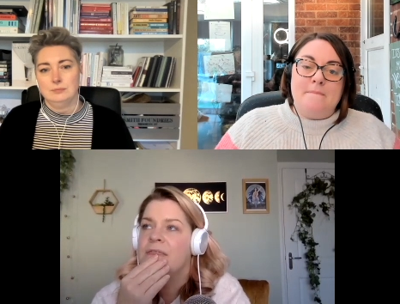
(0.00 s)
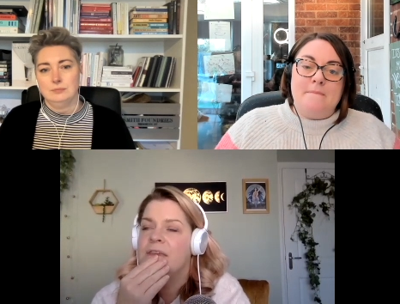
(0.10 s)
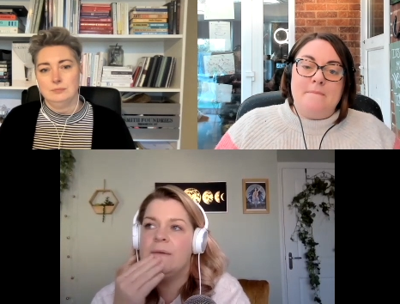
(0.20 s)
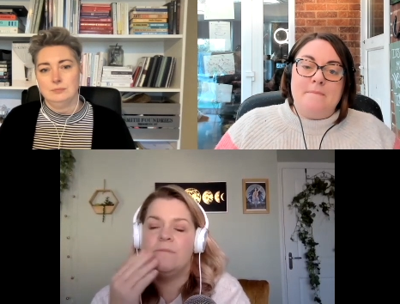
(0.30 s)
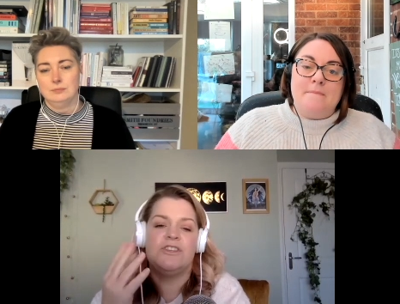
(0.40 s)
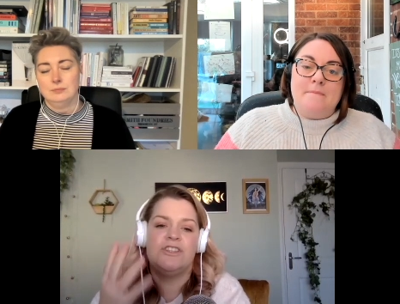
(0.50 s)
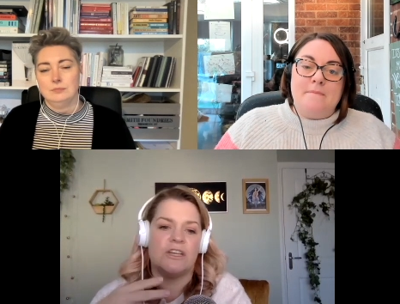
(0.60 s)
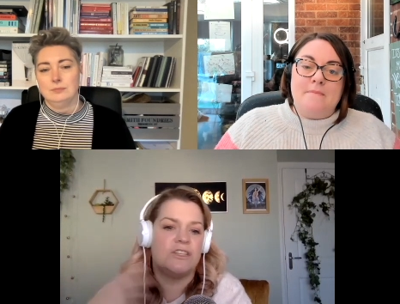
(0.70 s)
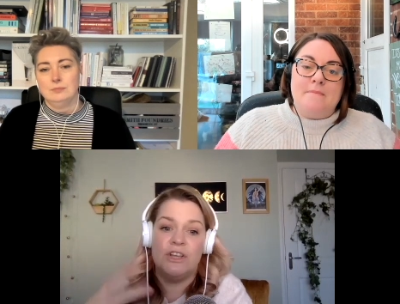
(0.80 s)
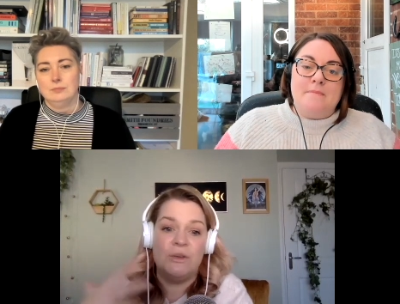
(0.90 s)
Speaker 1: that it was
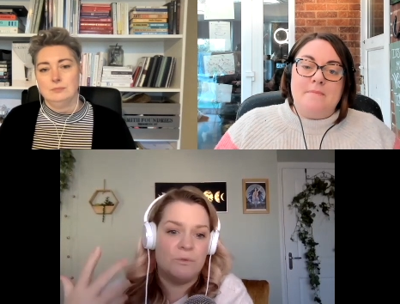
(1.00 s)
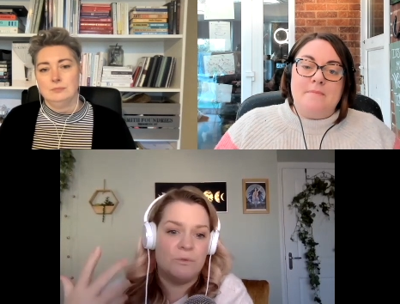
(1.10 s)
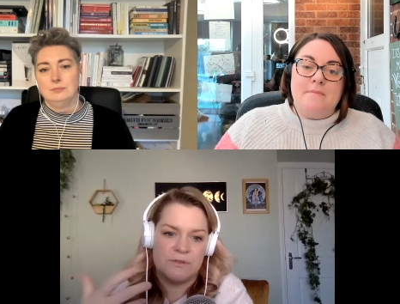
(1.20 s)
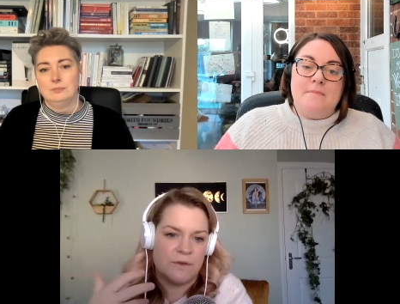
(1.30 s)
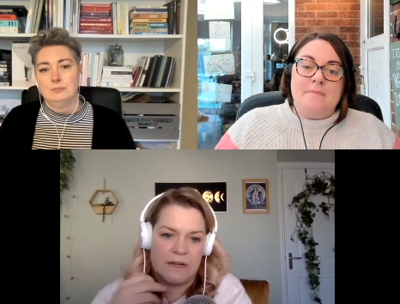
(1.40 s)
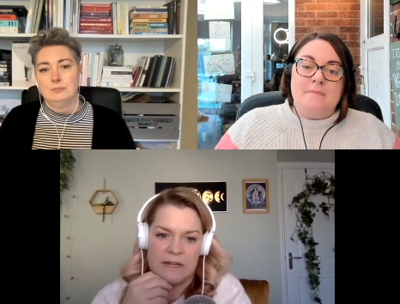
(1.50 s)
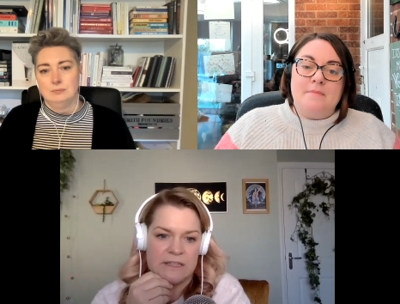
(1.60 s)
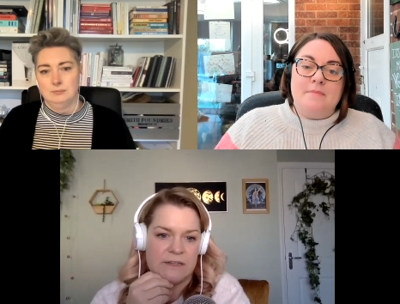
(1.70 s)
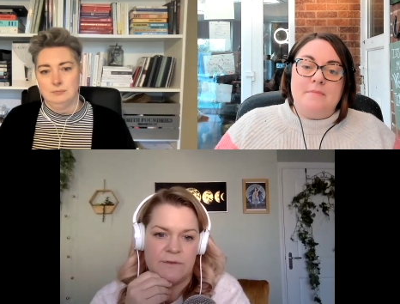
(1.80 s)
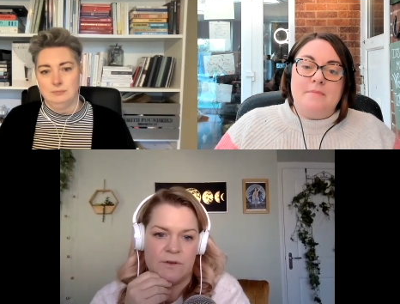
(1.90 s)
just you that was finding
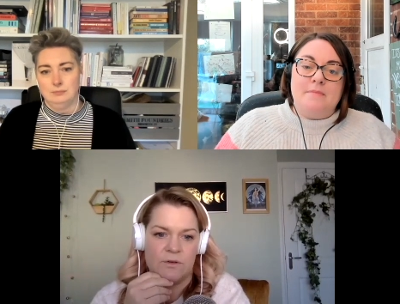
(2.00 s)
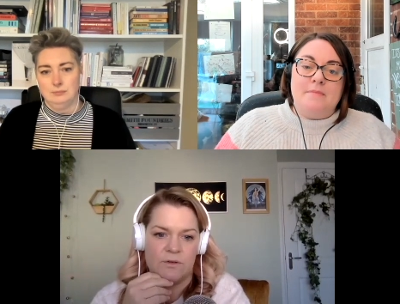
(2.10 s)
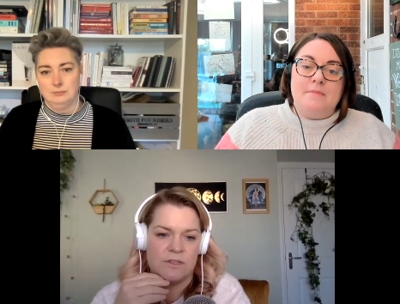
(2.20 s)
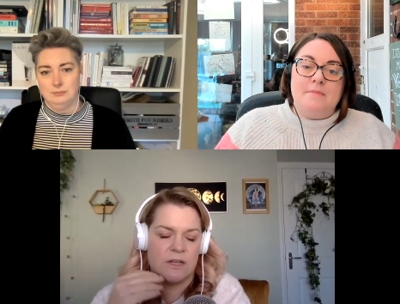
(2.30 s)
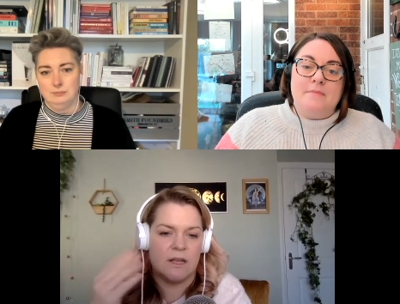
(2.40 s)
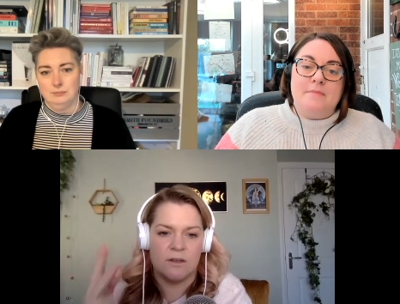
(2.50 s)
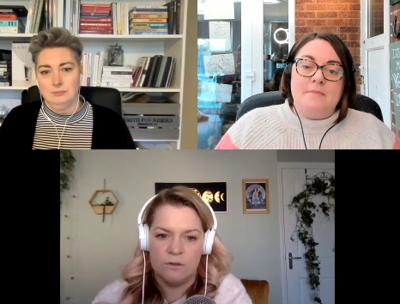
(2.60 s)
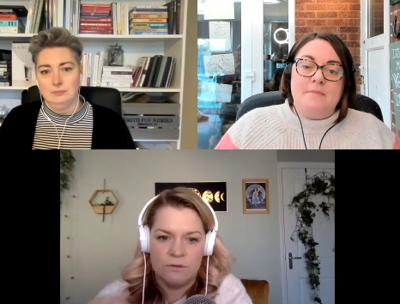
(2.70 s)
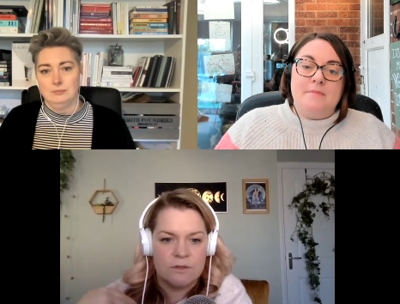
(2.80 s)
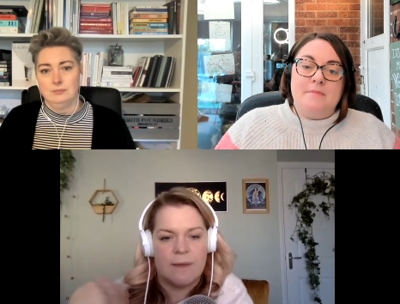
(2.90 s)
it difficult to like
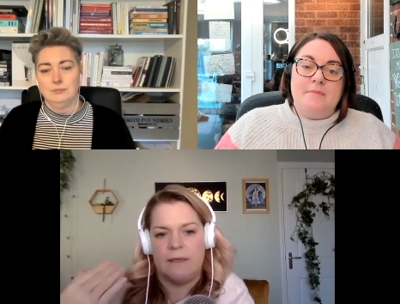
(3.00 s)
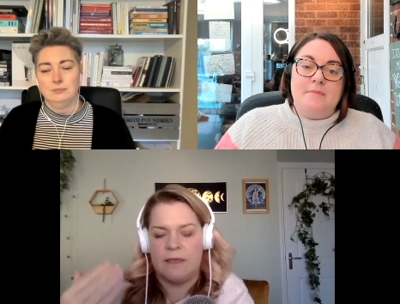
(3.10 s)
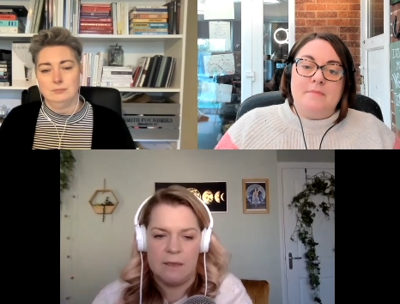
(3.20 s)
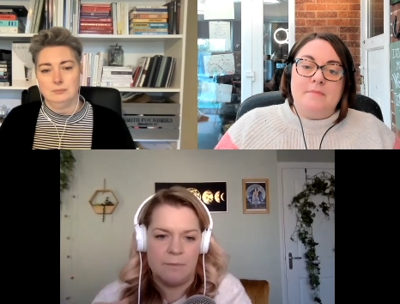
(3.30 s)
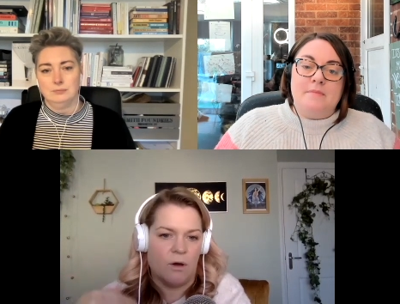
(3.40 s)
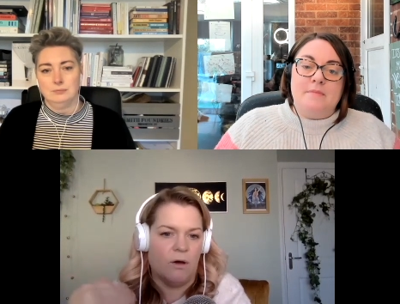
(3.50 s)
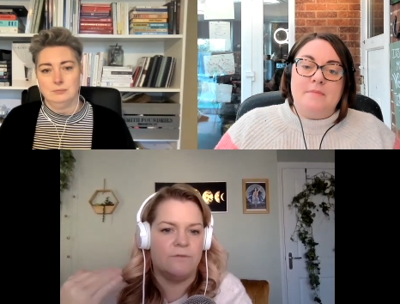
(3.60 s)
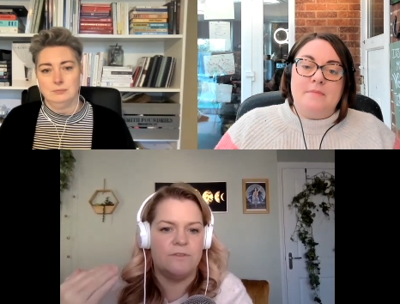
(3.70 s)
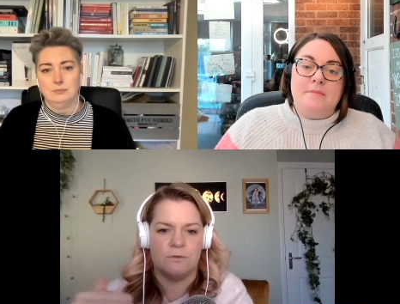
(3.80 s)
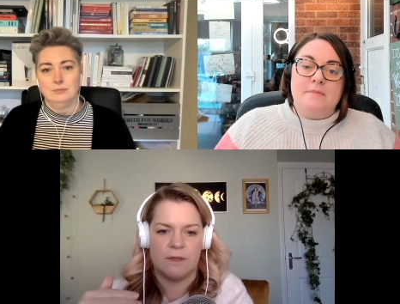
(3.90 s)
lose the weight keep it
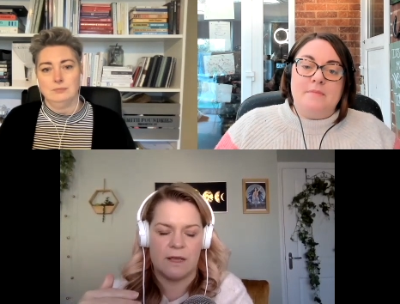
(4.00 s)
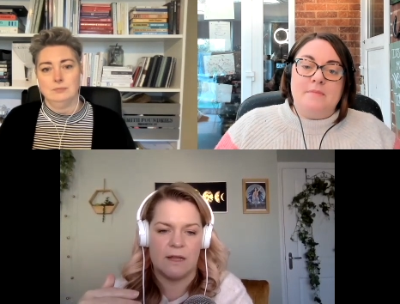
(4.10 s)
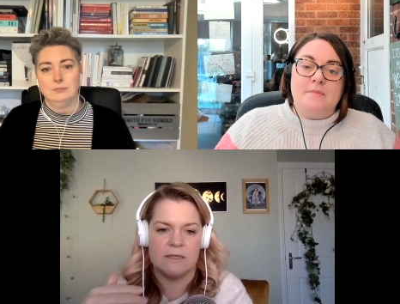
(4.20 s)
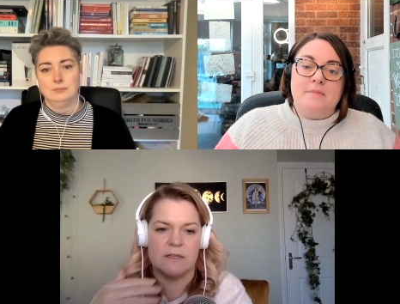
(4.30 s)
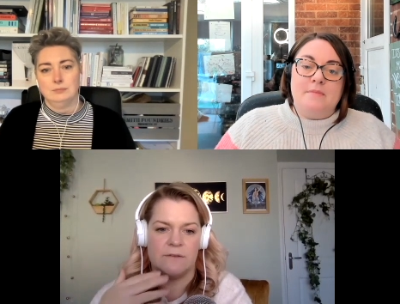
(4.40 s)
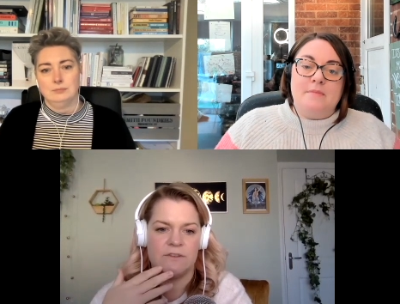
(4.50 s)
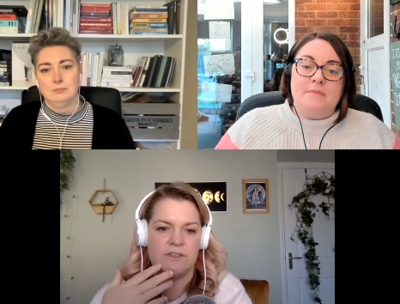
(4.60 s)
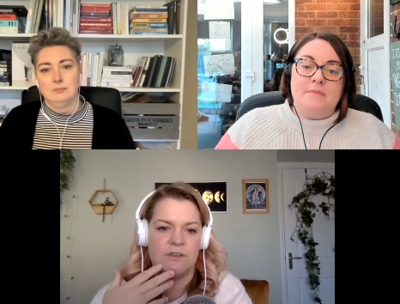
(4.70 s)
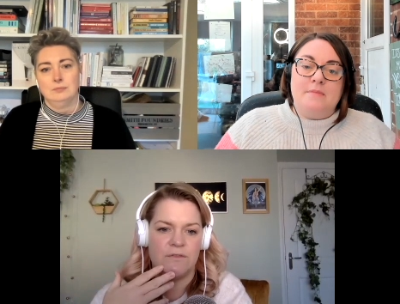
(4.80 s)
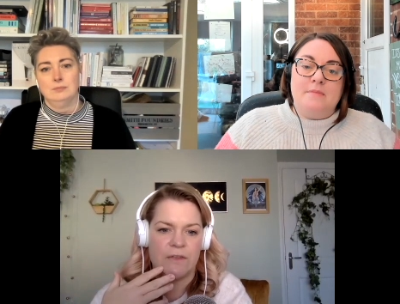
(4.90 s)
off do all that kind of stuff did
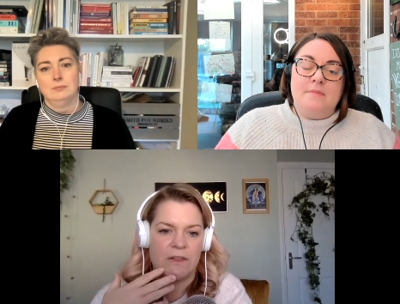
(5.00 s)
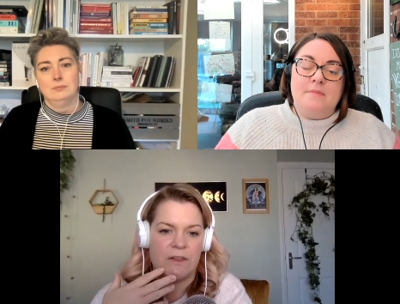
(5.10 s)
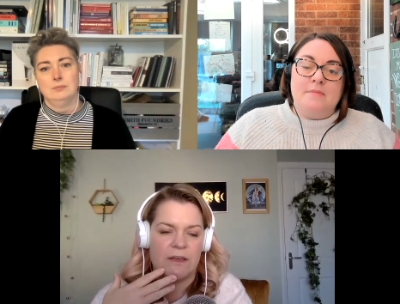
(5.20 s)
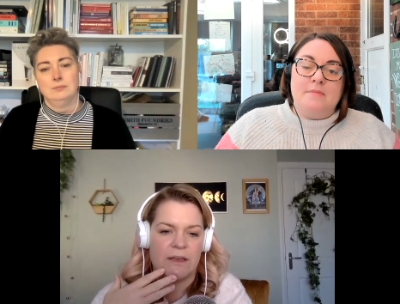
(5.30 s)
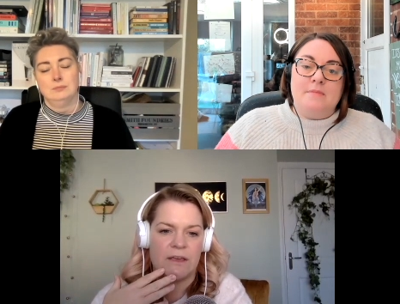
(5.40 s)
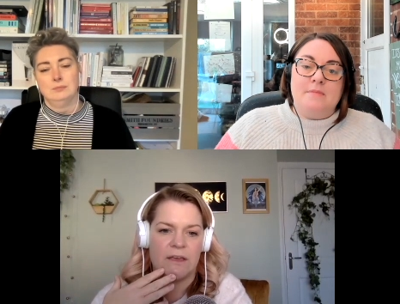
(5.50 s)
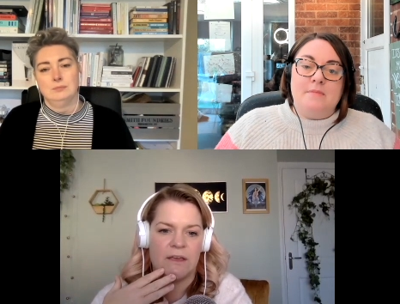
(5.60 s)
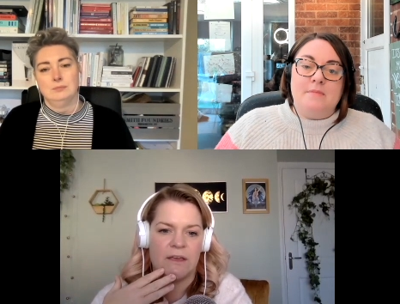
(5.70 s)
you feel like